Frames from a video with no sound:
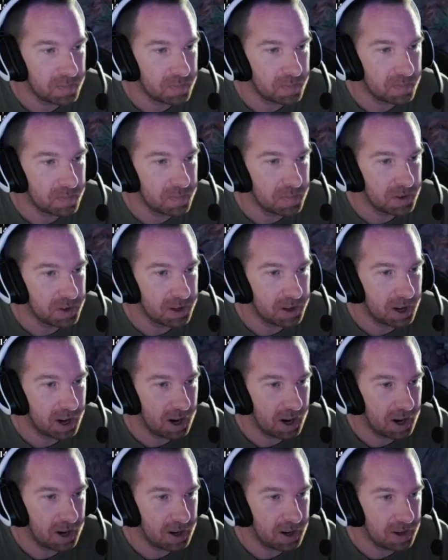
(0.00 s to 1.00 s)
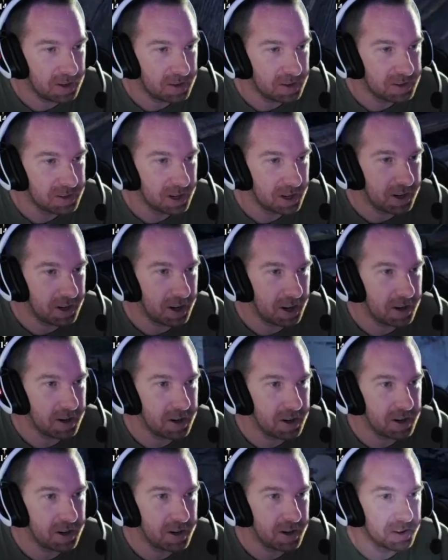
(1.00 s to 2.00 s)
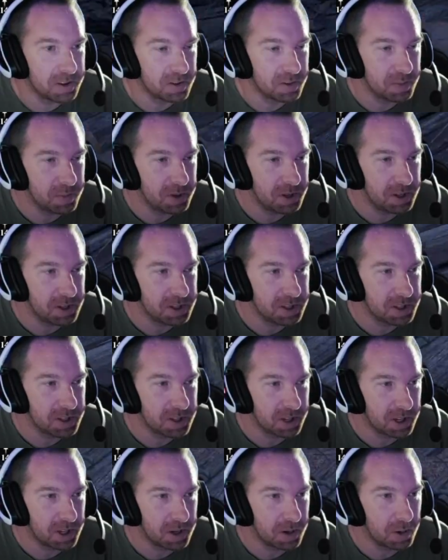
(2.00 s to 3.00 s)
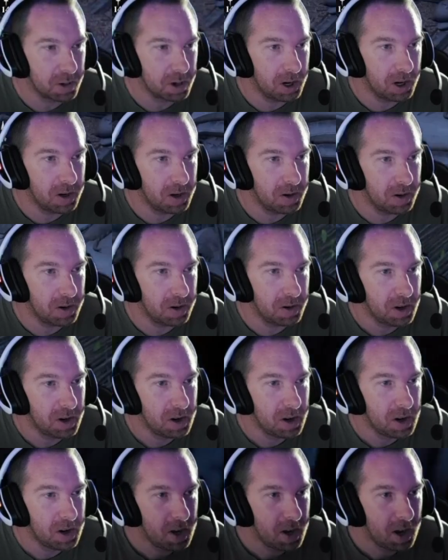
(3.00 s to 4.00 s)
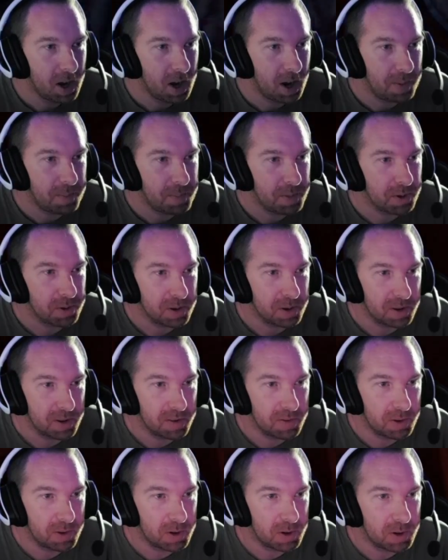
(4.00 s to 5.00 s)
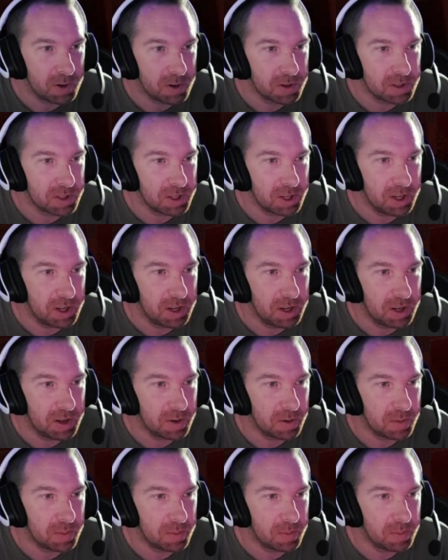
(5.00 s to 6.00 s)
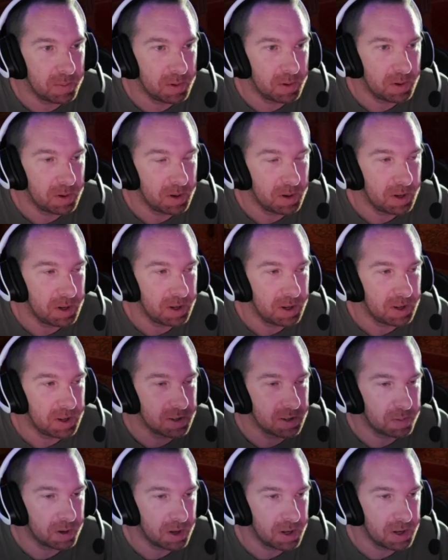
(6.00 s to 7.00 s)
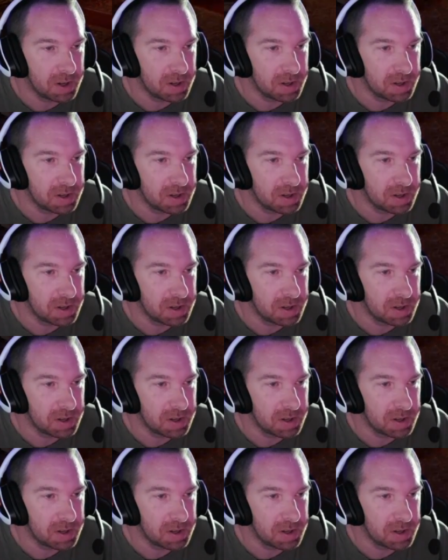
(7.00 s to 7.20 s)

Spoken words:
the guy standing out here, and this will be just like a little hut. I built this first to get him his place.